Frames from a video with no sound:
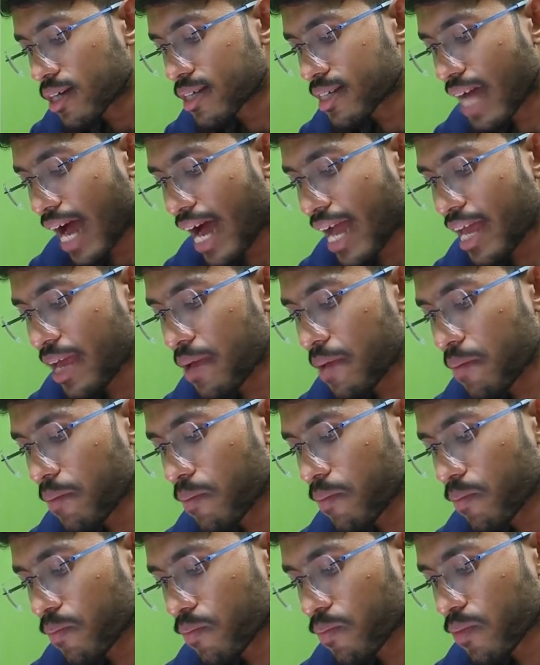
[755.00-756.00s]
time
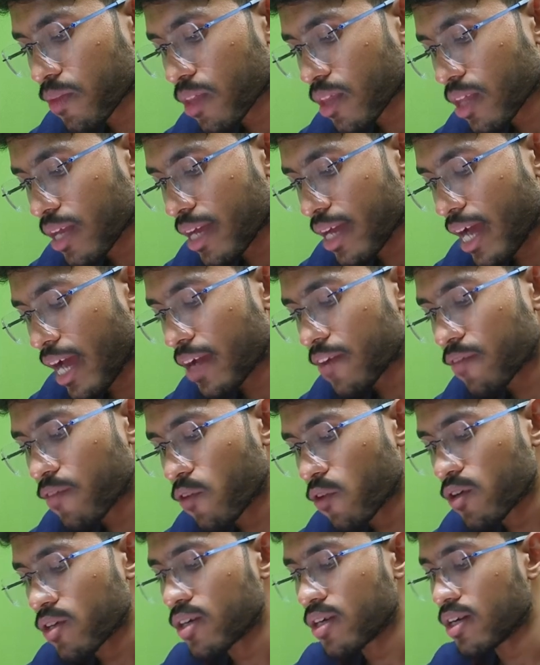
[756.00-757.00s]
it
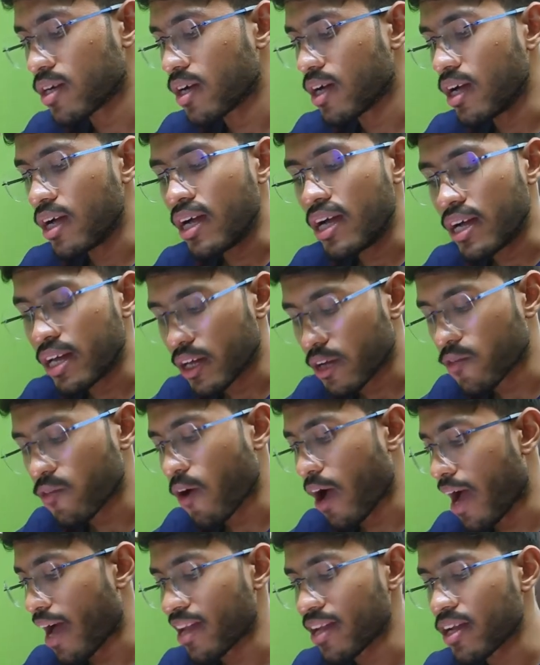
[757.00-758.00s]
would
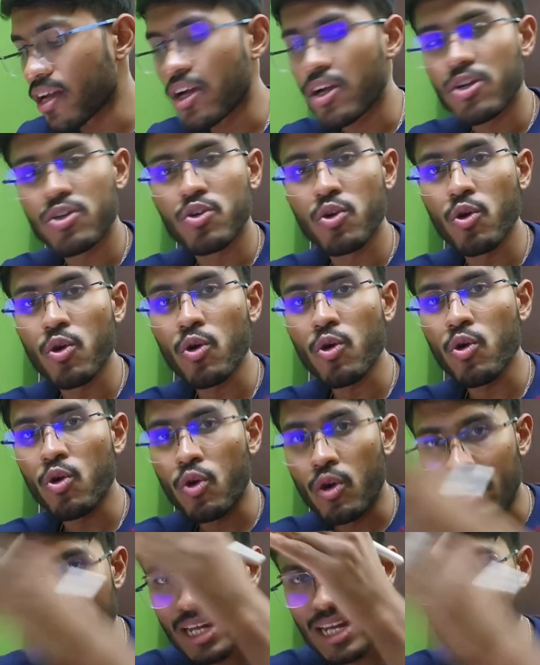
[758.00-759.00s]
require to
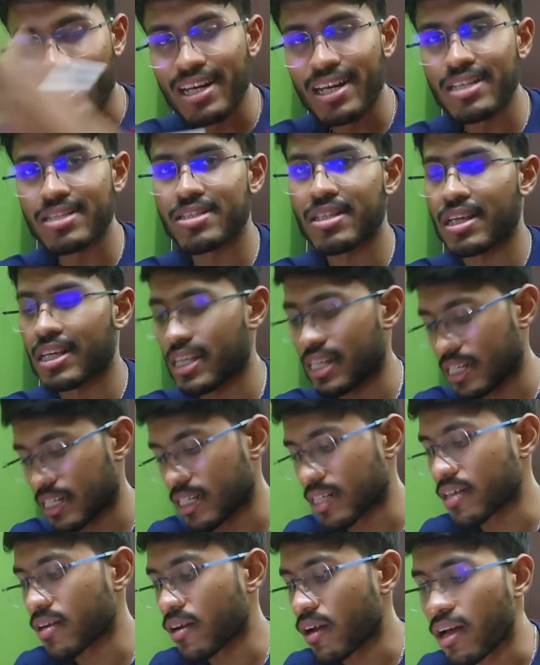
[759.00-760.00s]
decrease the heat,
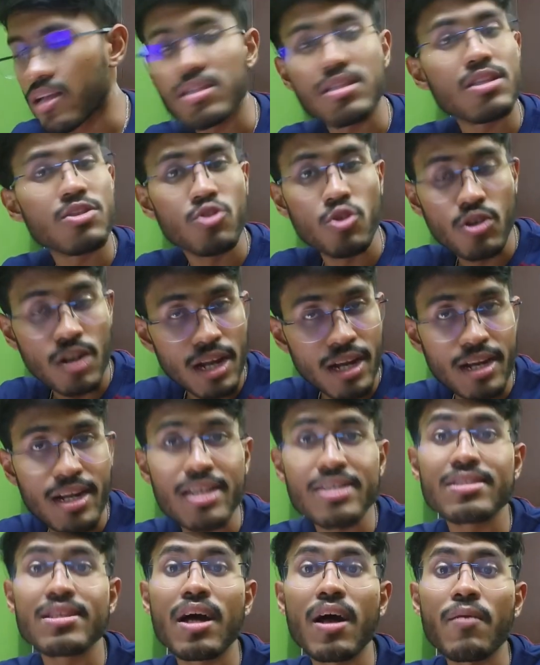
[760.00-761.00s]
to
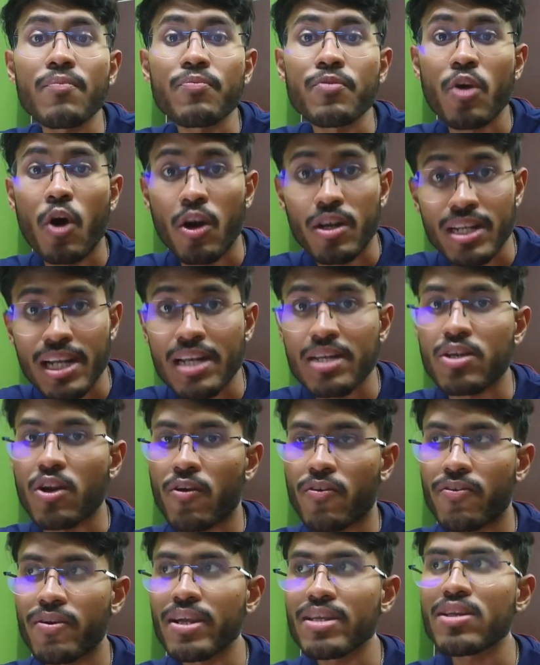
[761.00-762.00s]
decrease the content
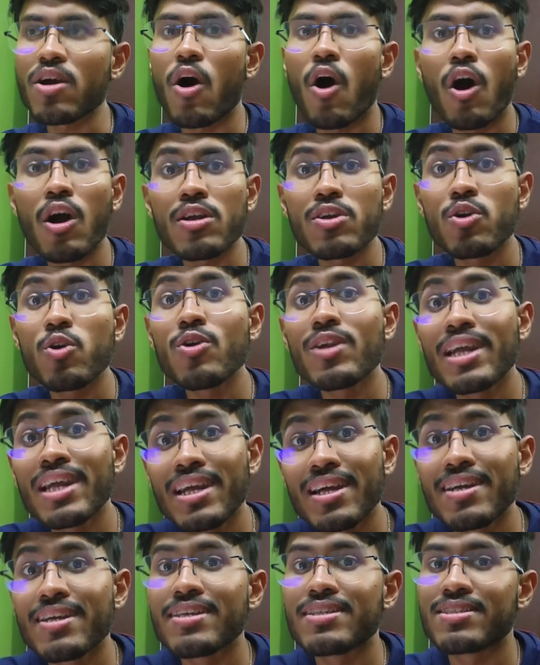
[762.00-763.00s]
of it or to
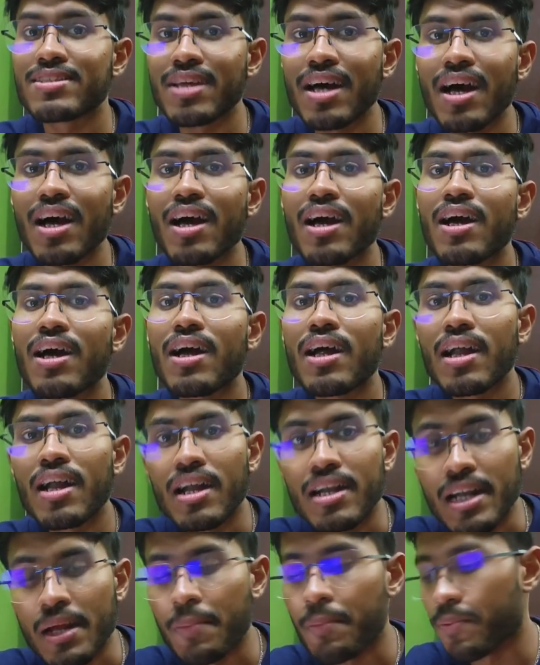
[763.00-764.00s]
decrease the
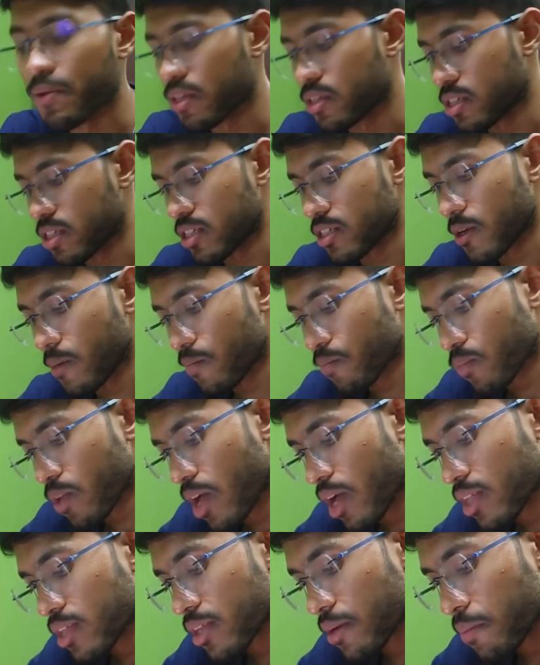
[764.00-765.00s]
temperature.
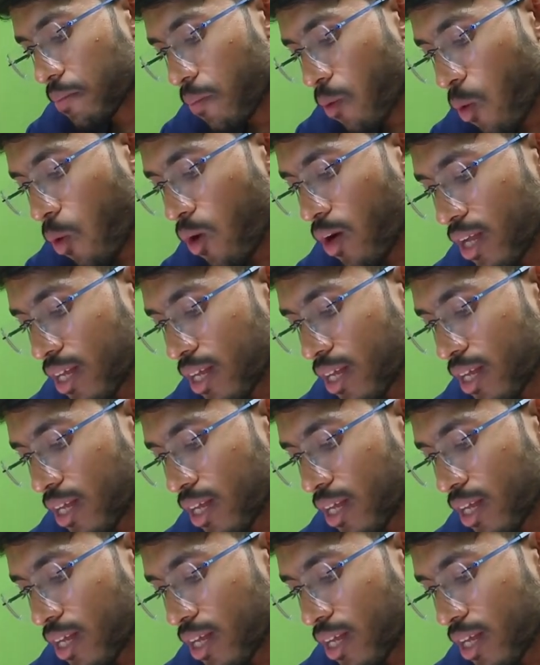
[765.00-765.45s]
The more